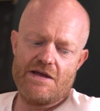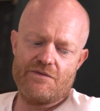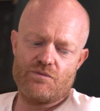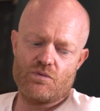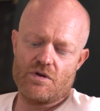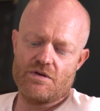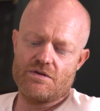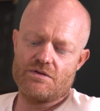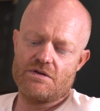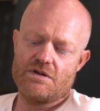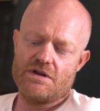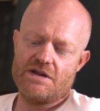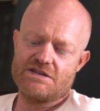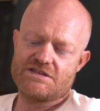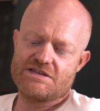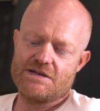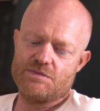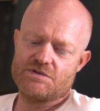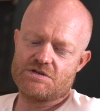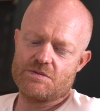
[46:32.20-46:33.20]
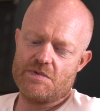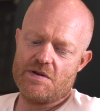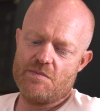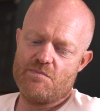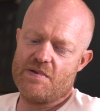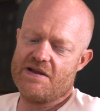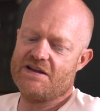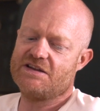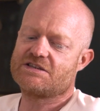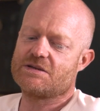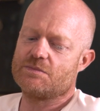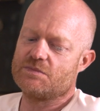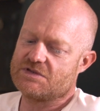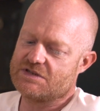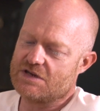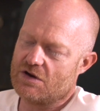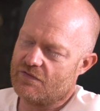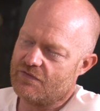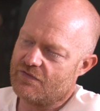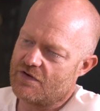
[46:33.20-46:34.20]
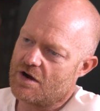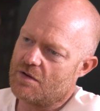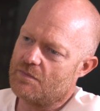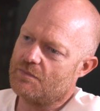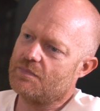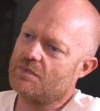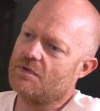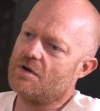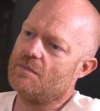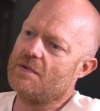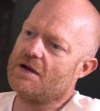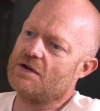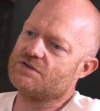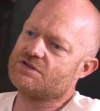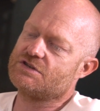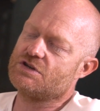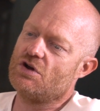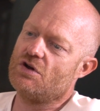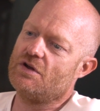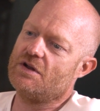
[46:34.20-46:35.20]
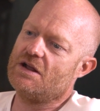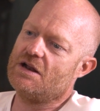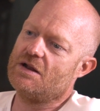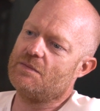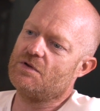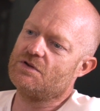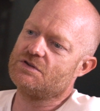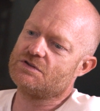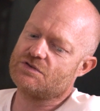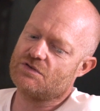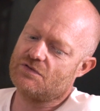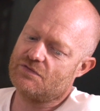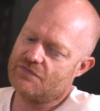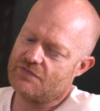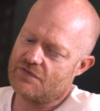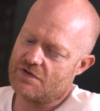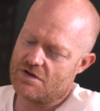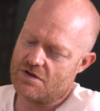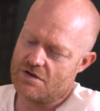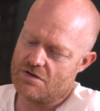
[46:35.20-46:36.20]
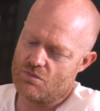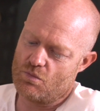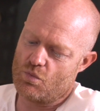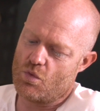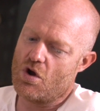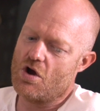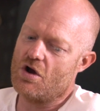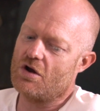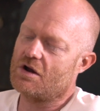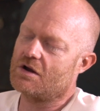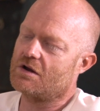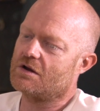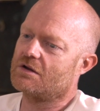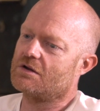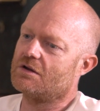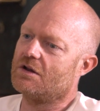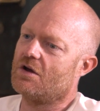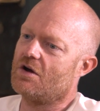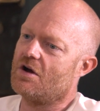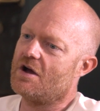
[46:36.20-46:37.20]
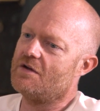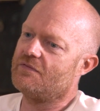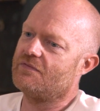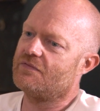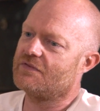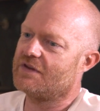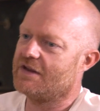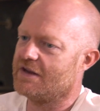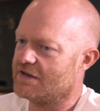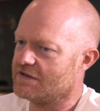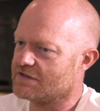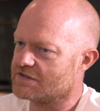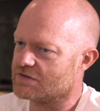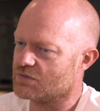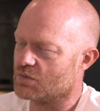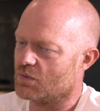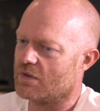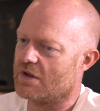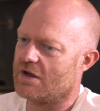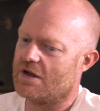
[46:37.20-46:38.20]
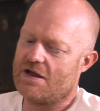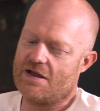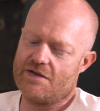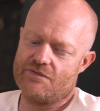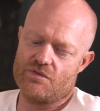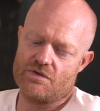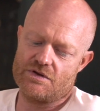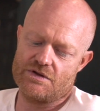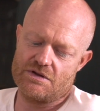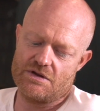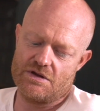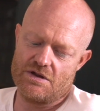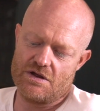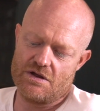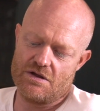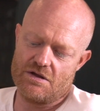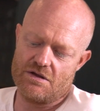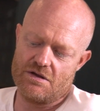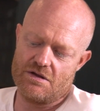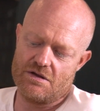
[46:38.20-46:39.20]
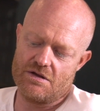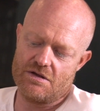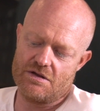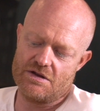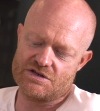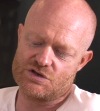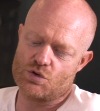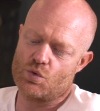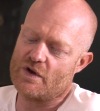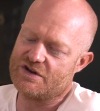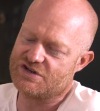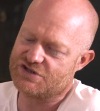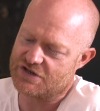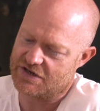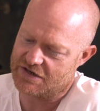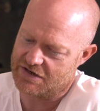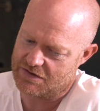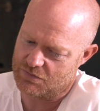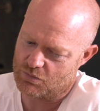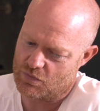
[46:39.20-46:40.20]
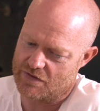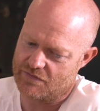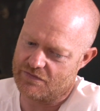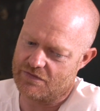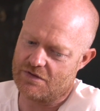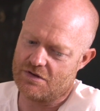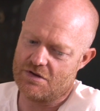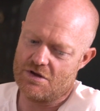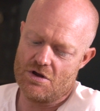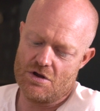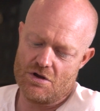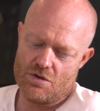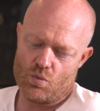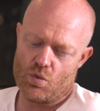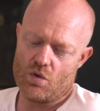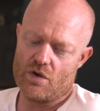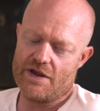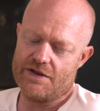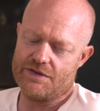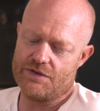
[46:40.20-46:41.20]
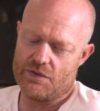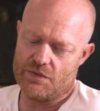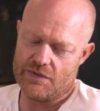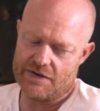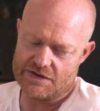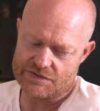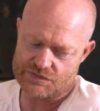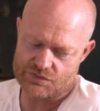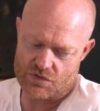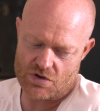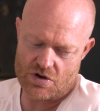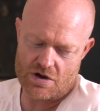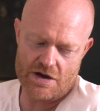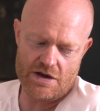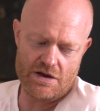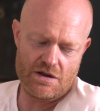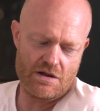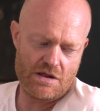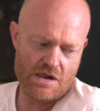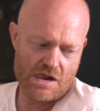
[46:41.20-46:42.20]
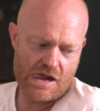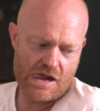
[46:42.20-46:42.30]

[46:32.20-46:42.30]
Everyone, it seems to me, beats themselves up about certain elements of work, life, kids, and all that. Everyone is questioning whether what they're doing is right.